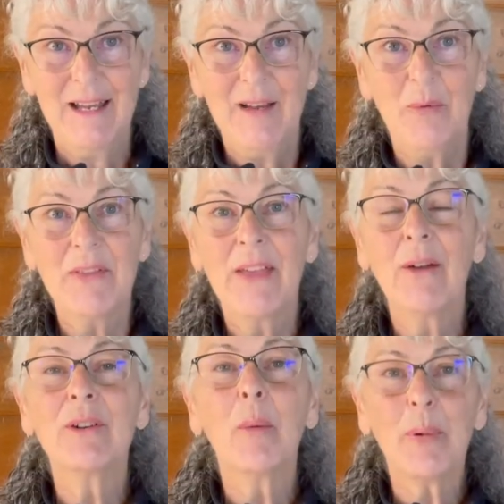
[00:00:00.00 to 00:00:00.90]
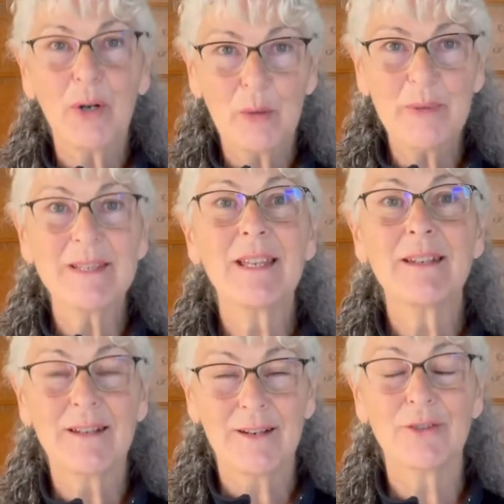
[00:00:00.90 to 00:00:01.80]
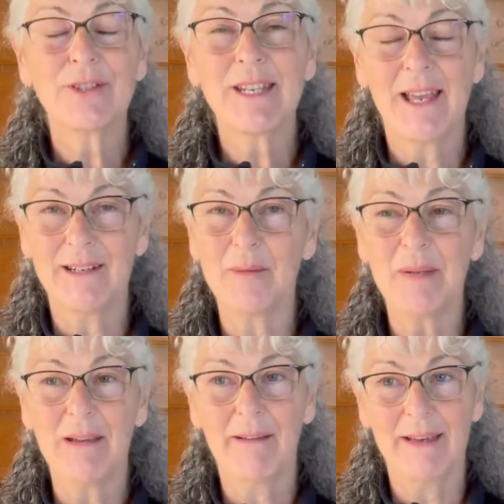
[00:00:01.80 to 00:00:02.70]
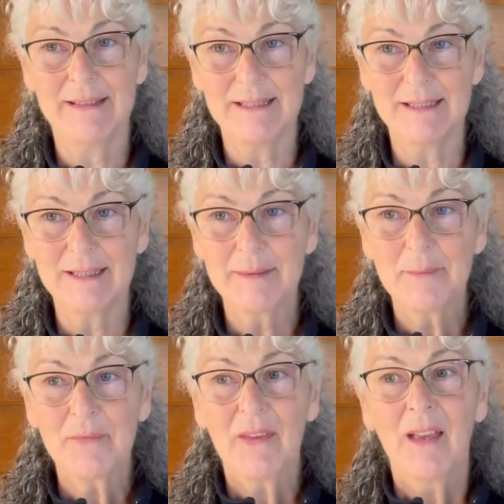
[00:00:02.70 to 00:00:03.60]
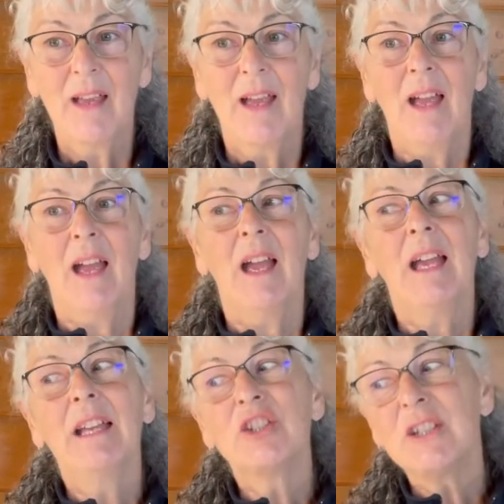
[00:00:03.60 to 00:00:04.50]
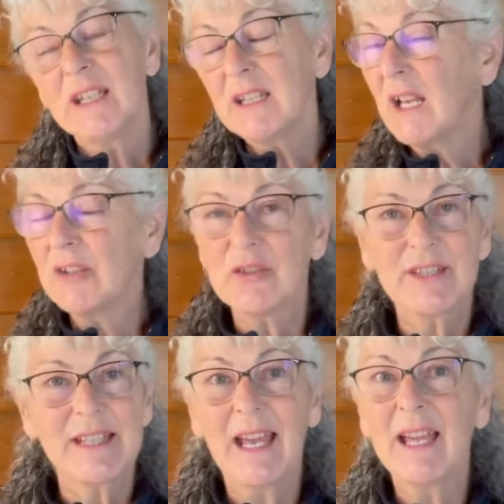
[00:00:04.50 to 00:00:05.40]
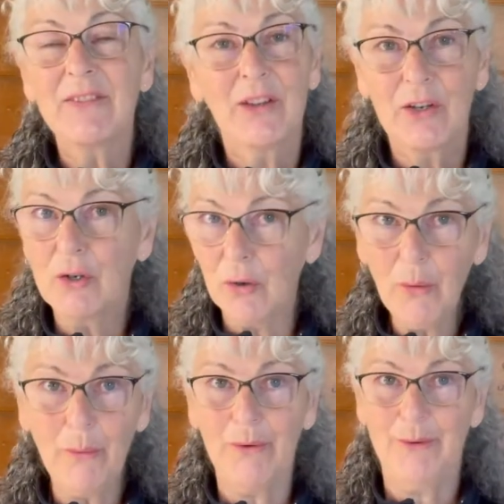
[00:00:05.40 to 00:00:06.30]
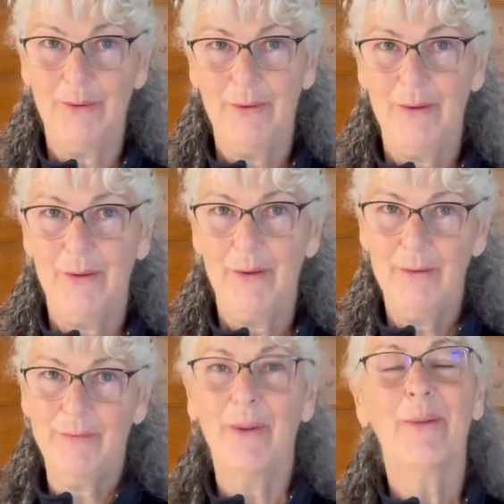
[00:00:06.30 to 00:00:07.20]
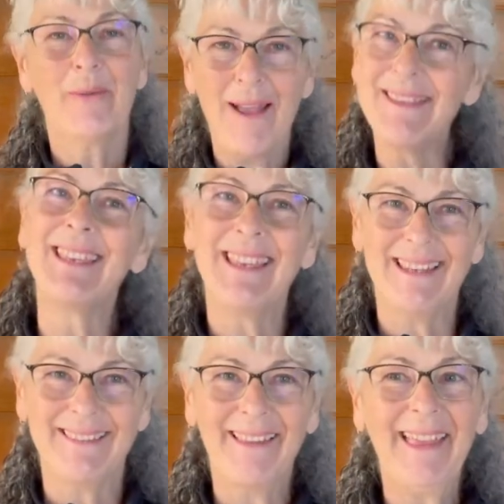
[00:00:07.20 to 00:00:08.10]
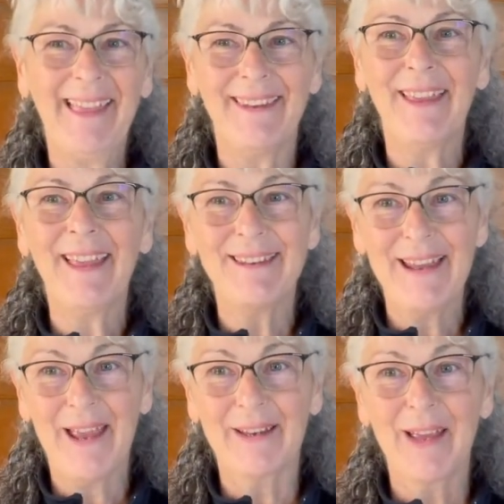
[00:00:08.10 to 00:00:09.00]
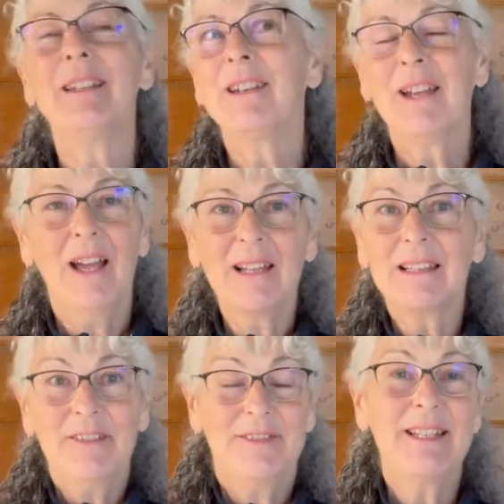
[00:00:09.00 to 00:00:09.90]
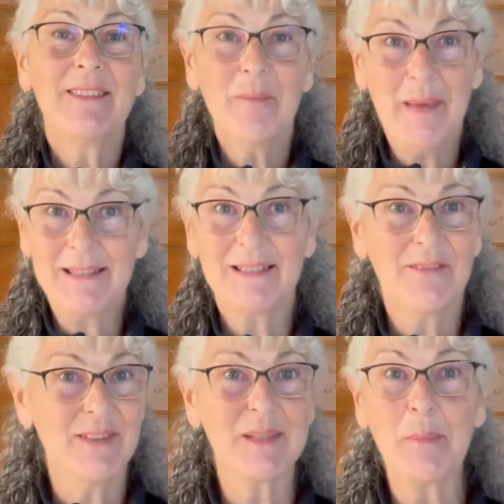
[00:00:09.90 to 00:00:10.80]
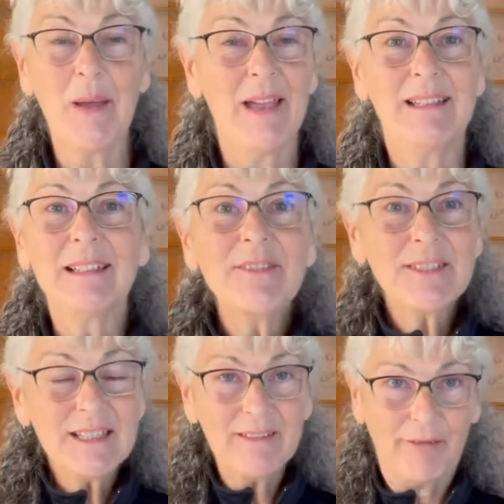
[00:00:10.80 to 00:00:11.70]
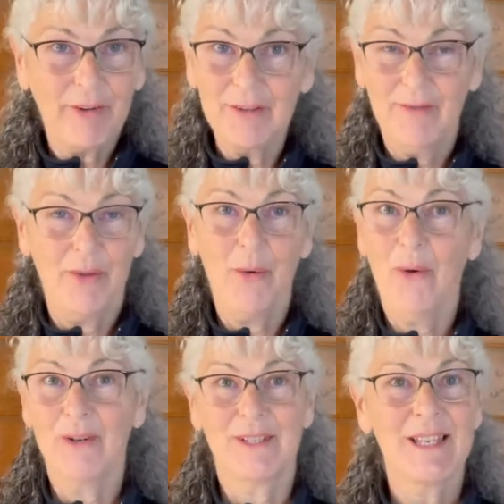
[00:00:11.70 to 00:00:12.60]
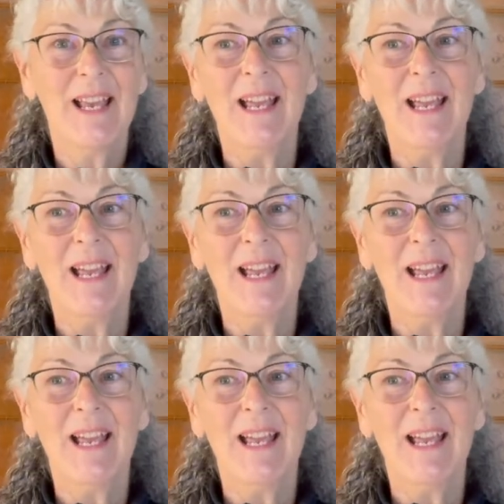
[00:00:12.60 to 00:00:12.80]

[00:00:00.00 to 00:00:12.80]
without a purpose and an understanding behind it. And she didn't understand the goal of rising the head and neck, lifting the base of the spine, lifting the front of the horse,